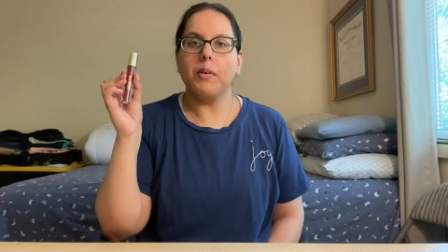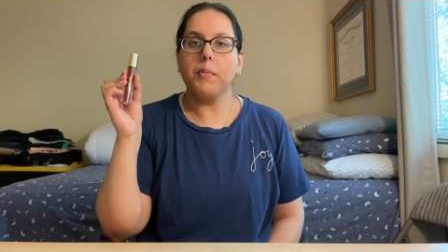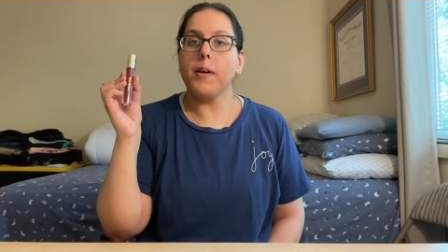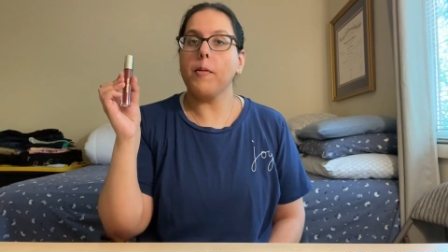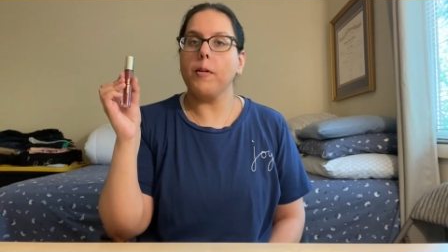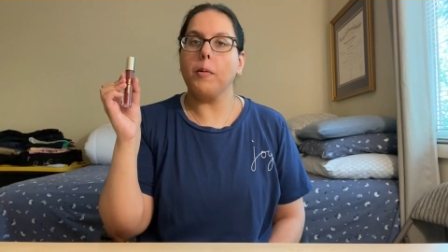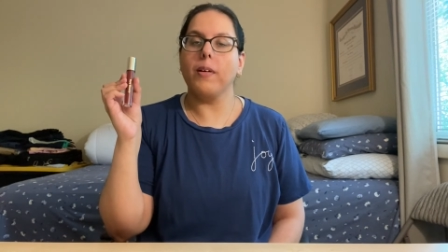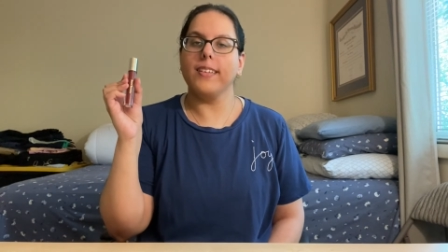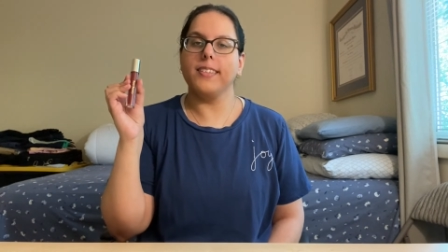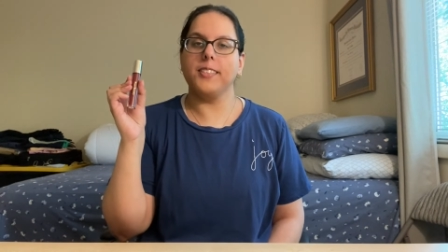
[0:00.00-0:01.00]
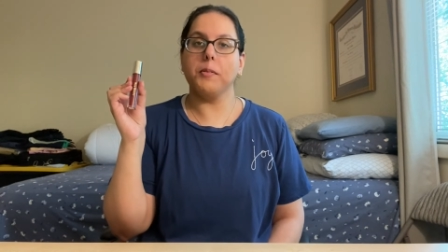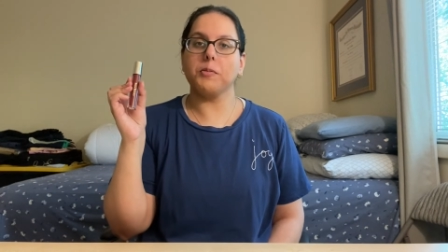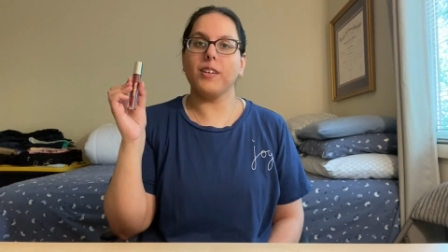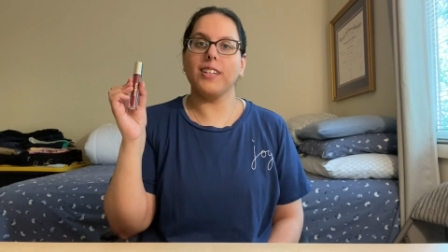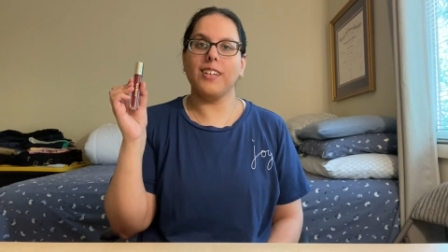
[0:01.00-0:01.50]
on, Mary. We're not playing The Sims
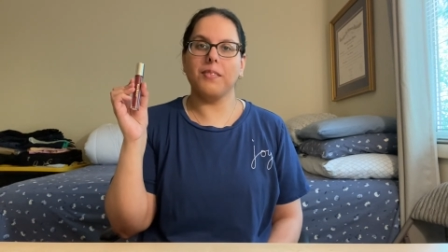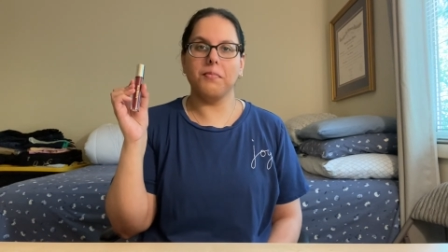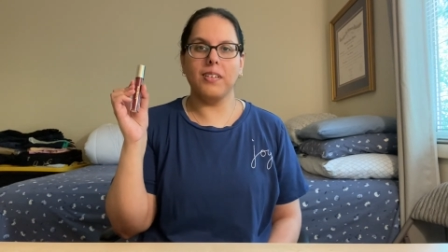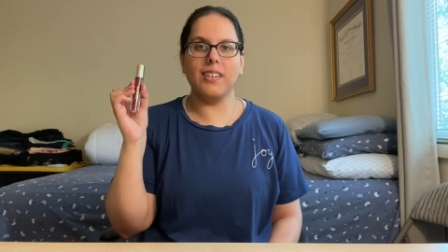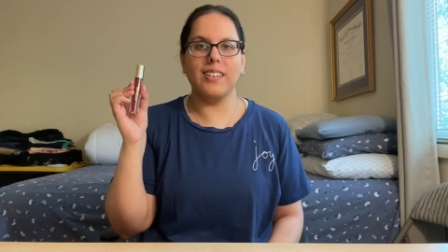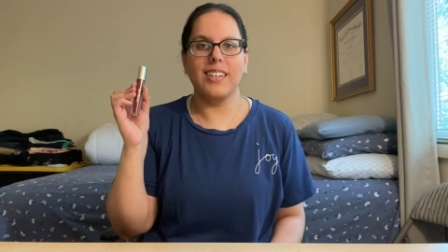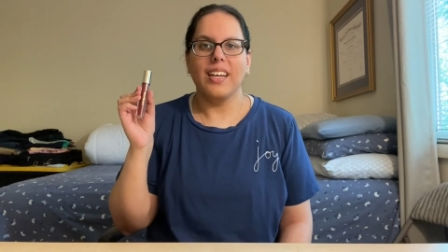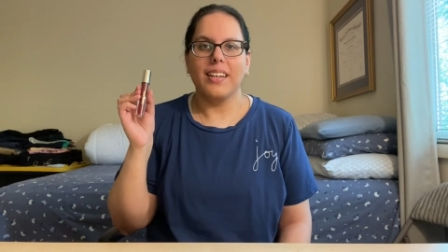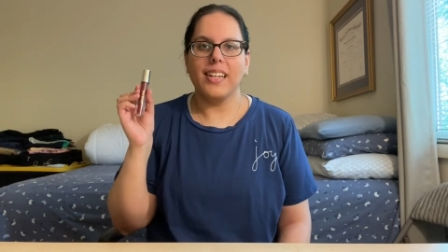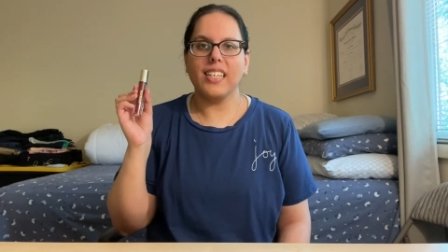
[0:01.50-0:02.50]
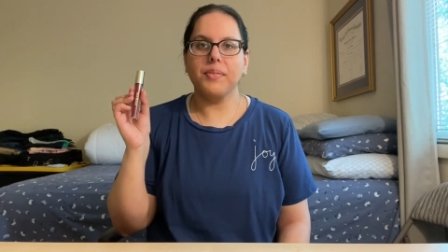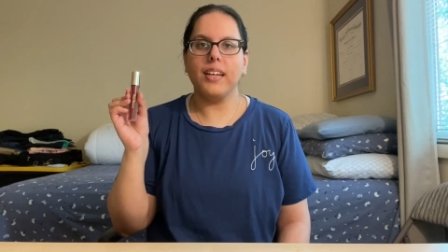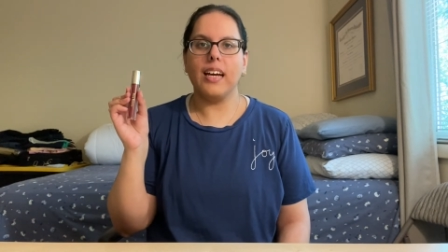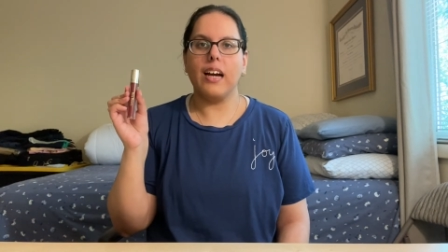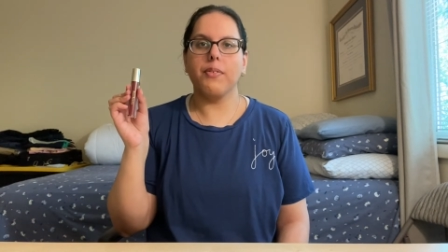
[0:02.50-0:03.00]
right now. Next, we
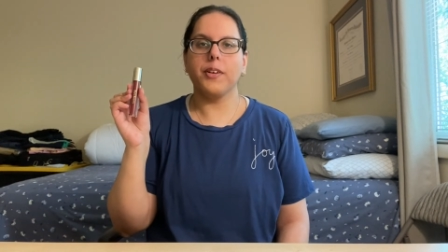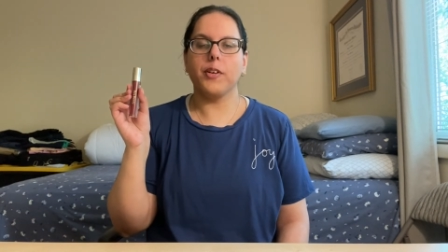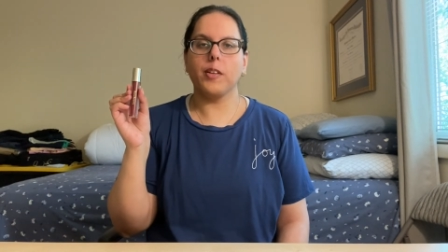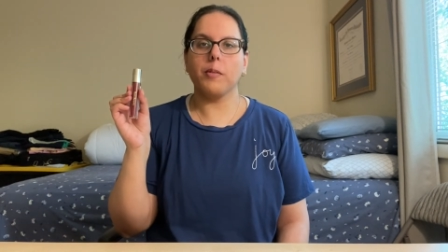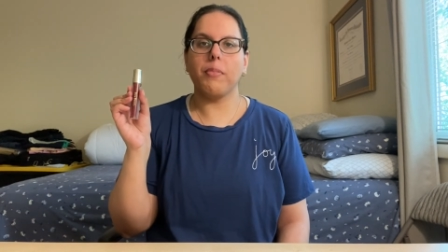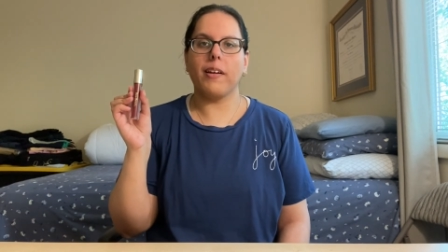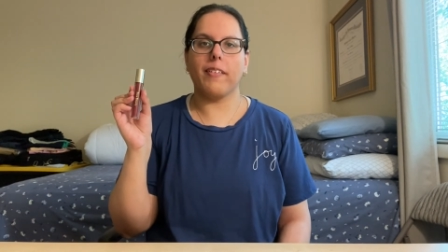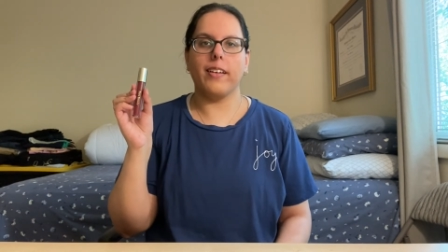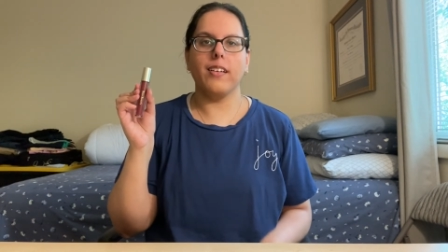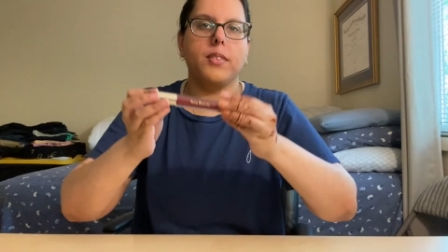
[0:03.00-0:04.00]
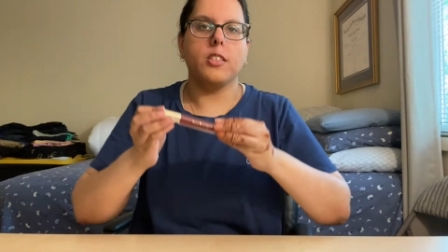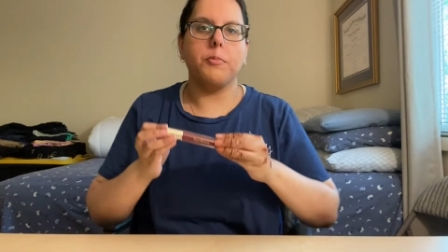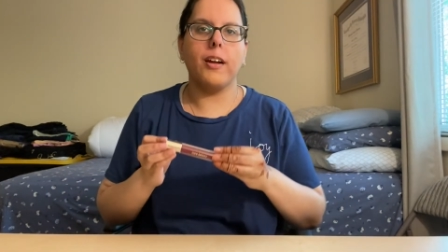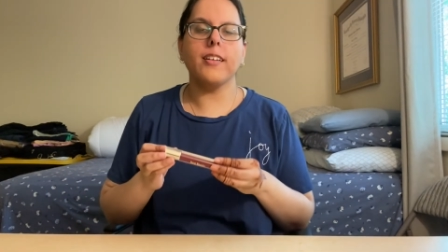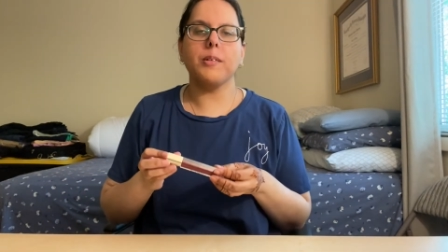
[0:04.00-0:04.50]
have Nearly Berry. To
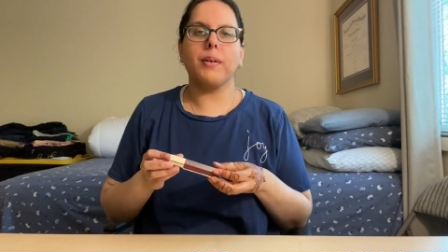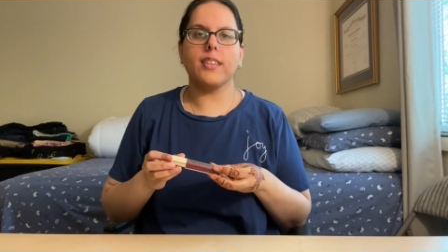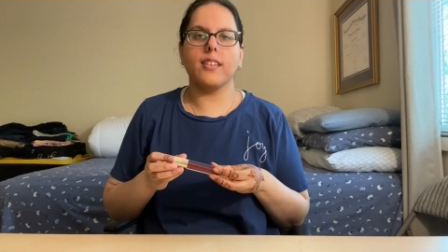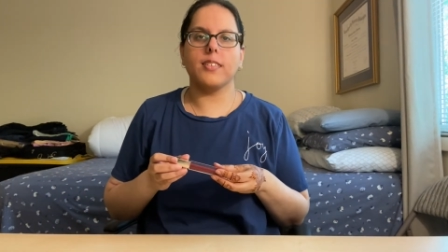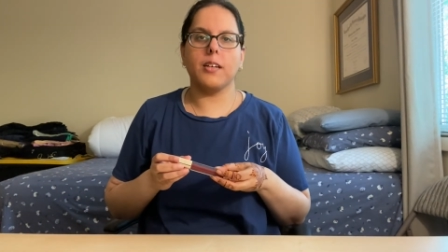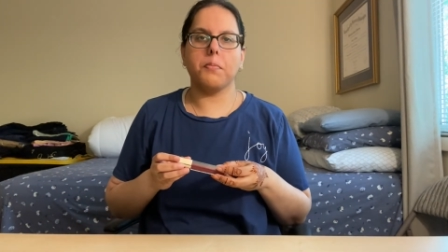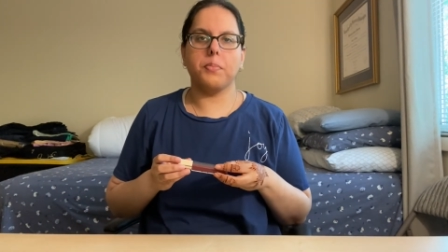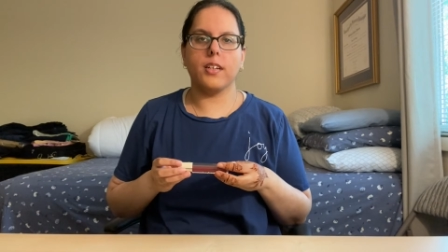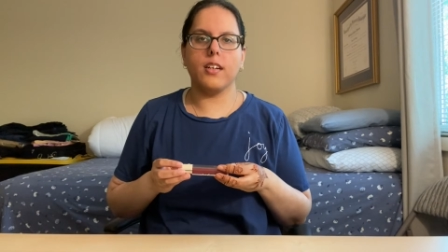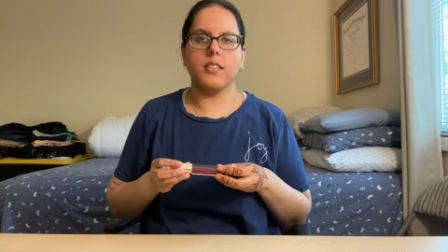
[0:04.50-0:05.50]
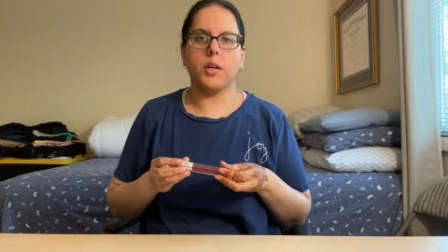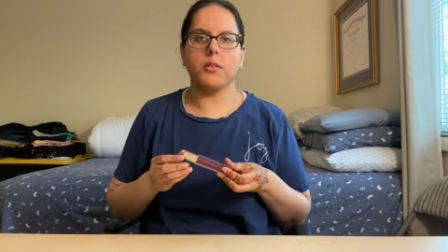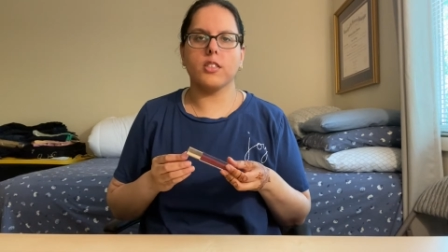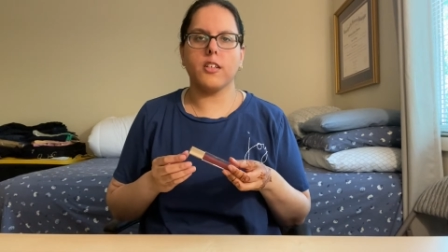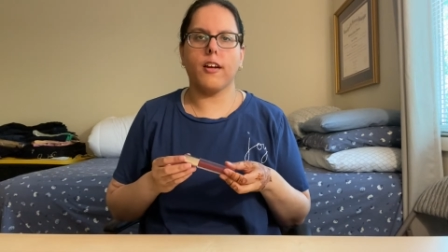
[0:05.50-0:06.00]
be honest, I picked this up because I
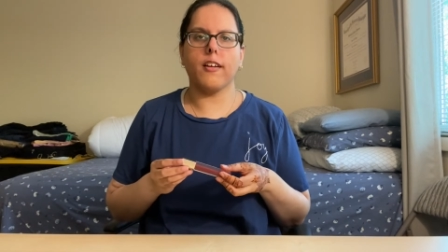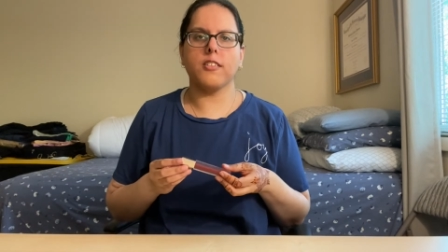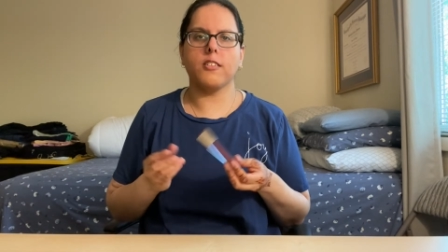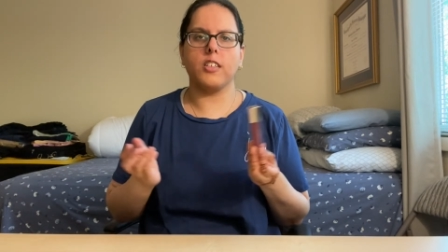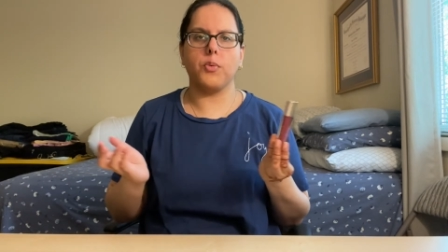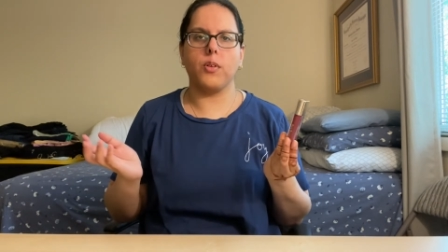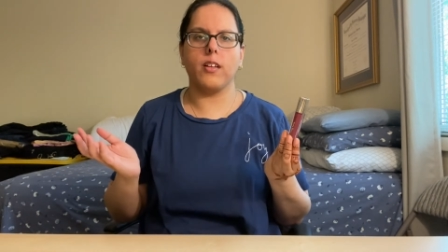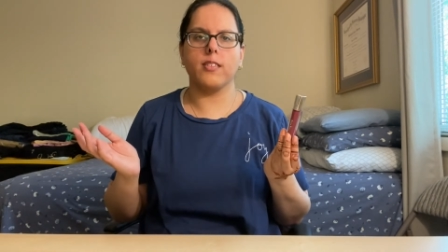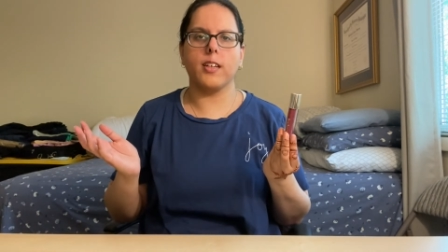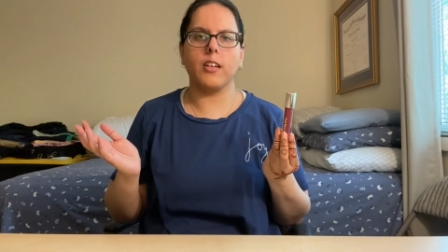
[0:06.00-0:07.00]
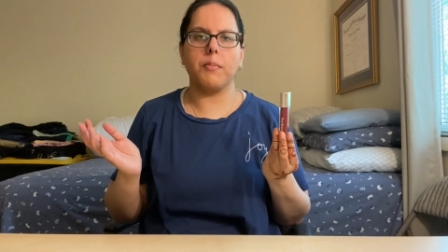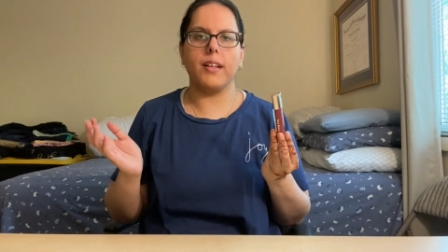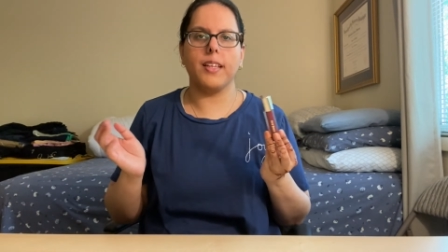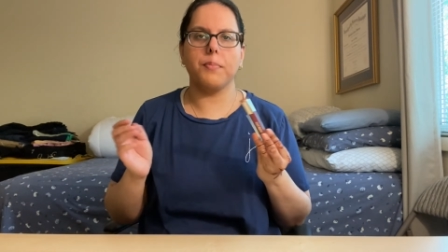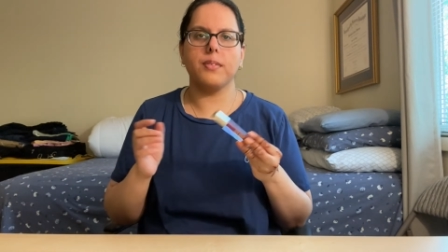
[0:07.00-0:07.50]
was curious to see what it looks like on my
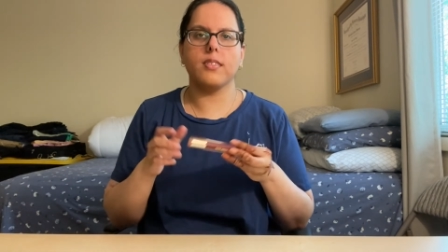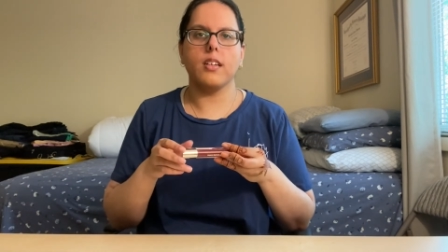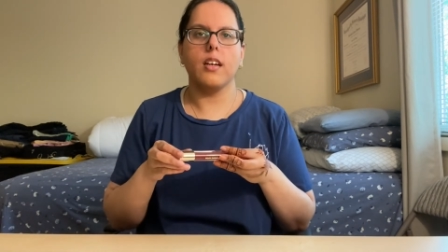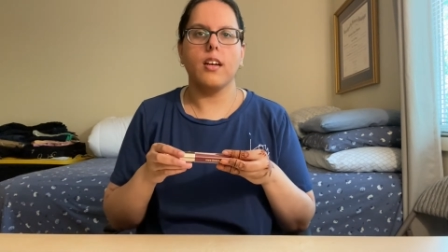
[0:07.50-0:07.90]
lips.